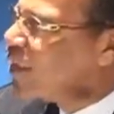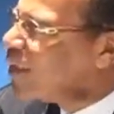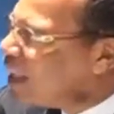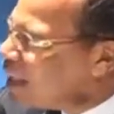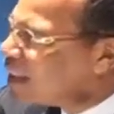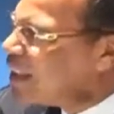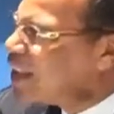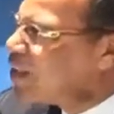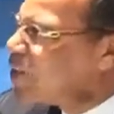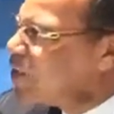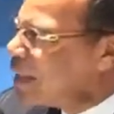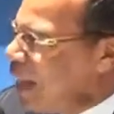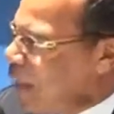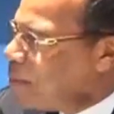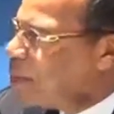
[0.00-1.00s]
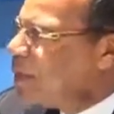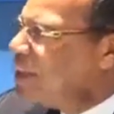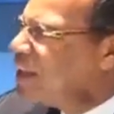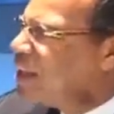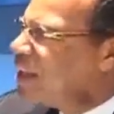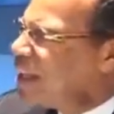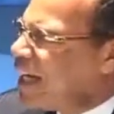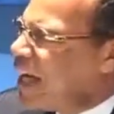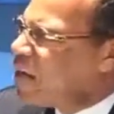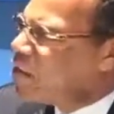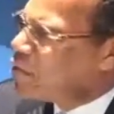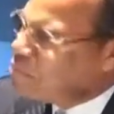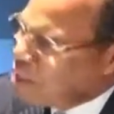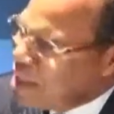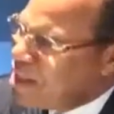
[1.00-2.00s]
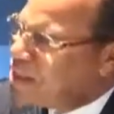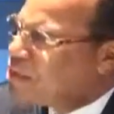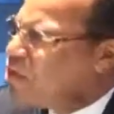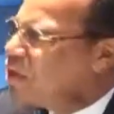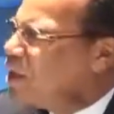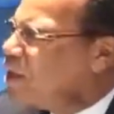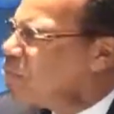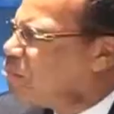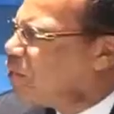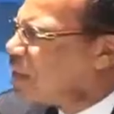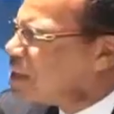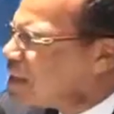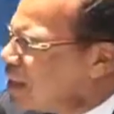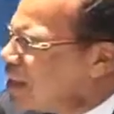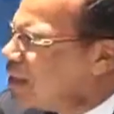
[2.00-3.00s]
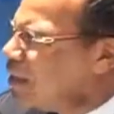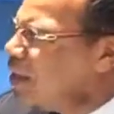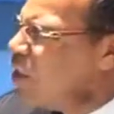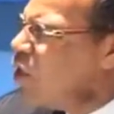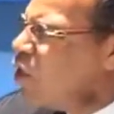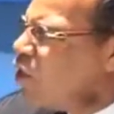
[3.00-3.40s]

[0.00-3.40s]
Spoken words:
Nothing could happen in the Caribbean or in Brazil